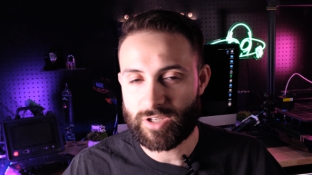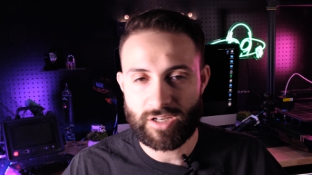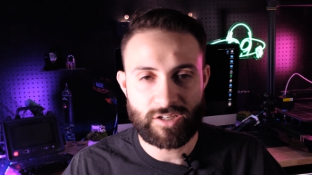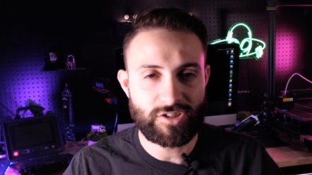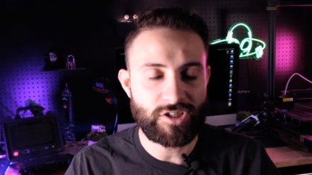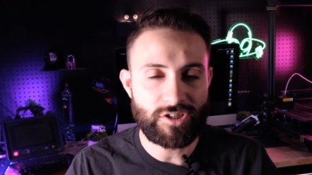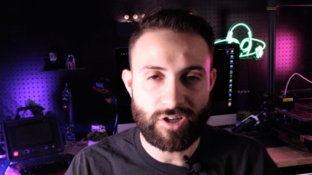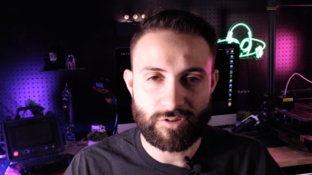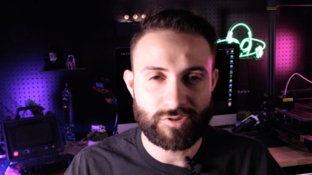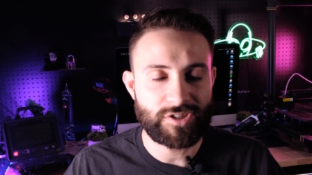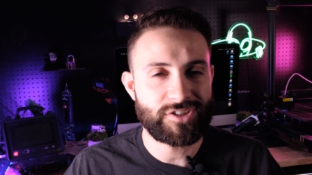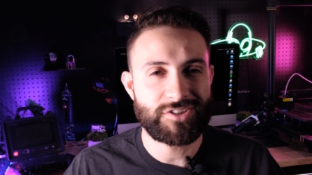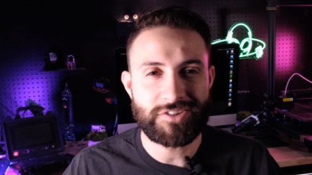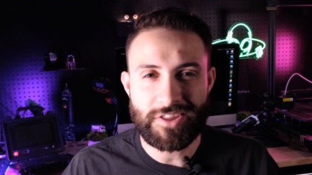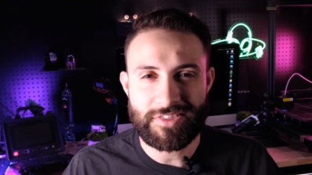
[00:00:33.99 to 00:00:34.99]
and you know
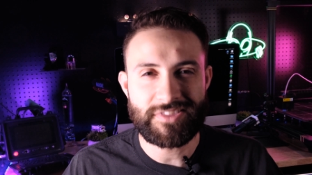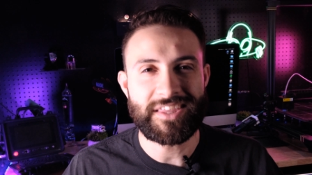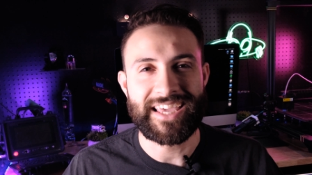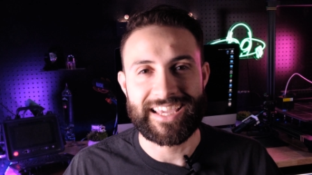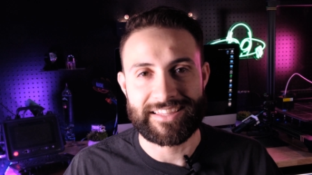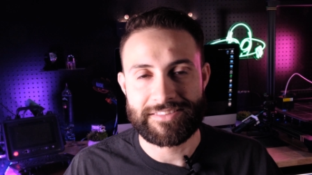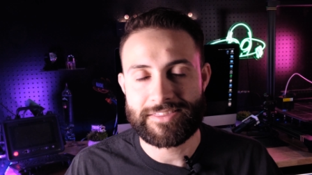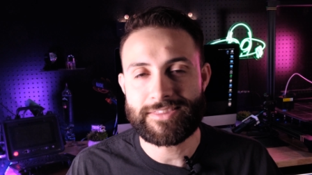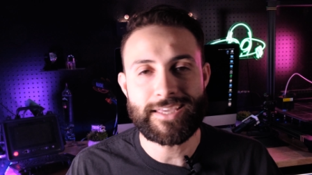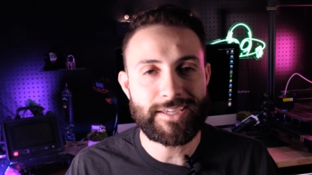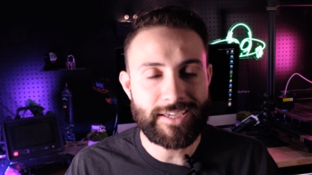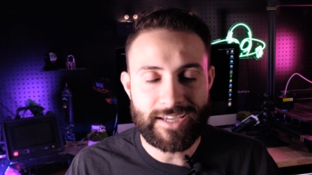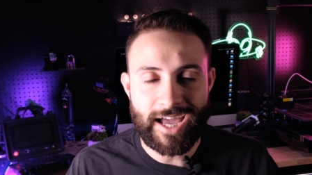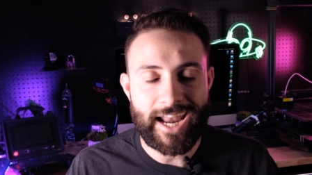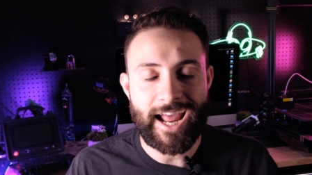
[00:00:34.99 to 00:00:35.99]
just the thing the thing you
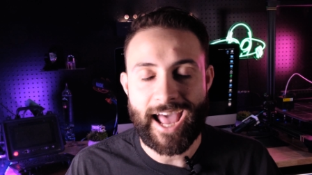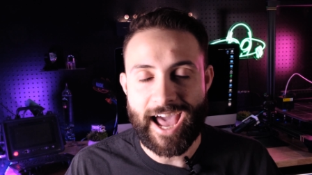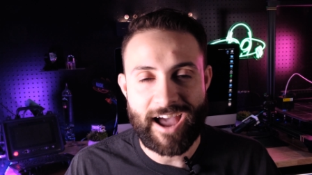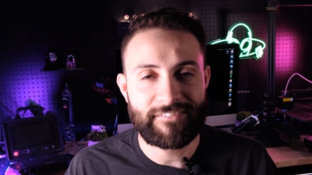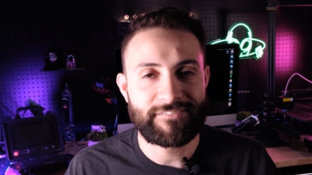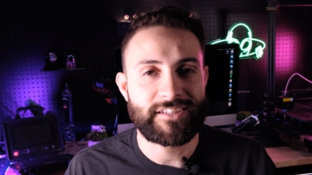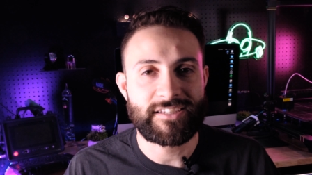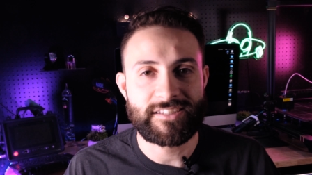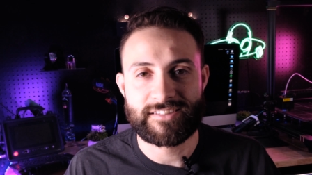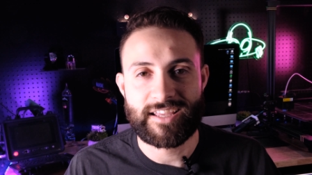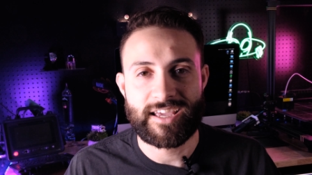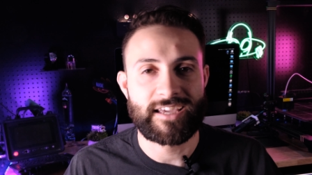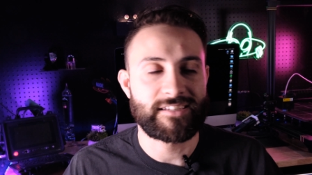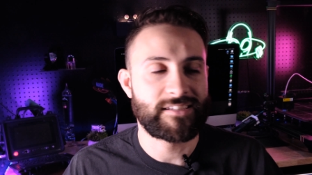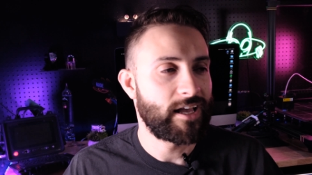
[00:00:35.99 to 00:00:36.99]
got to have these
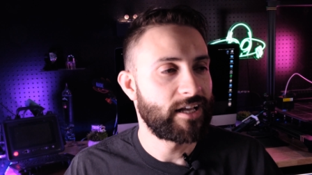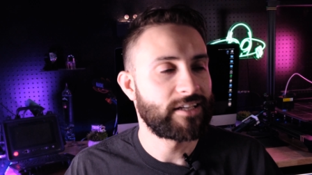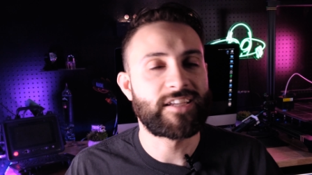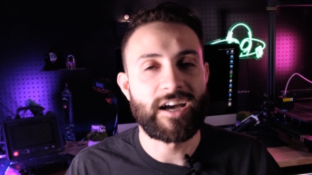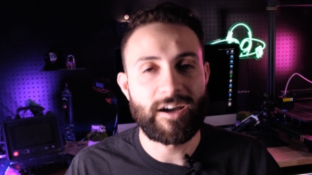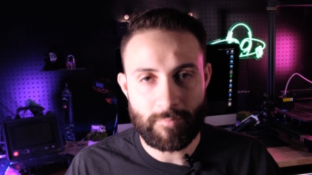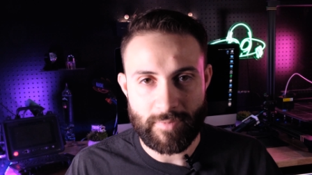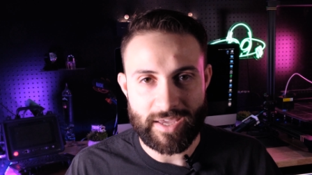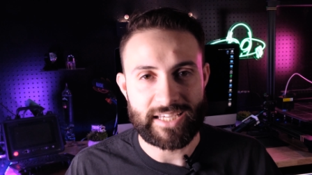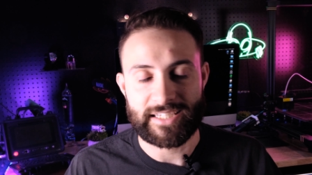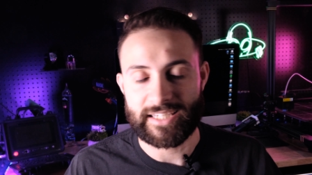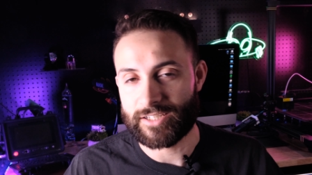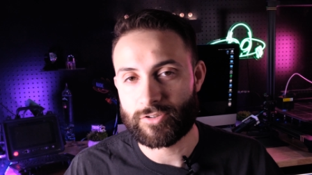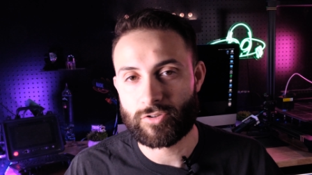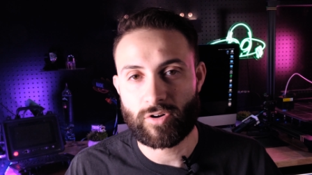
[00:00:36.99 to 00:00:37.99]
days to make
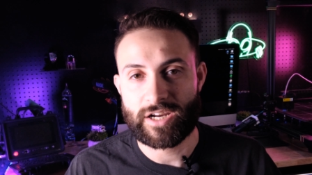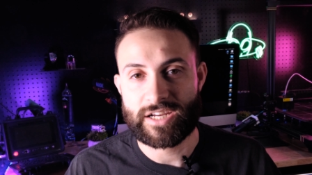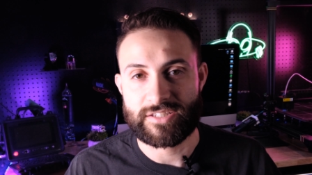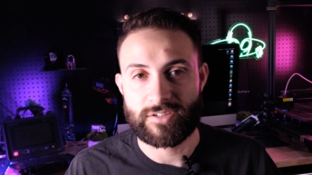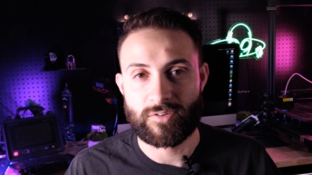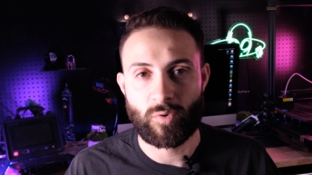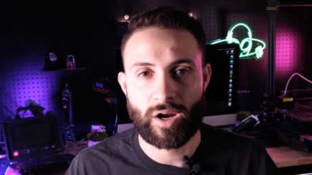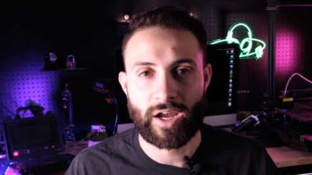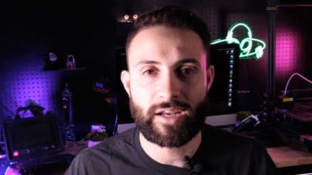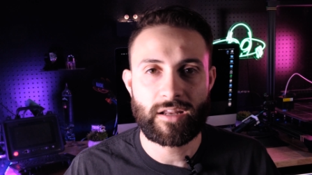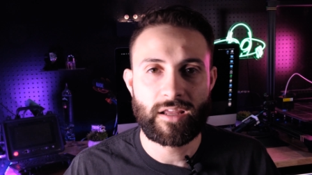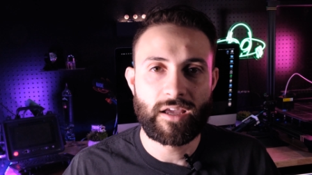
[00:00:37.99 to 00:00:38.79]
it crazy right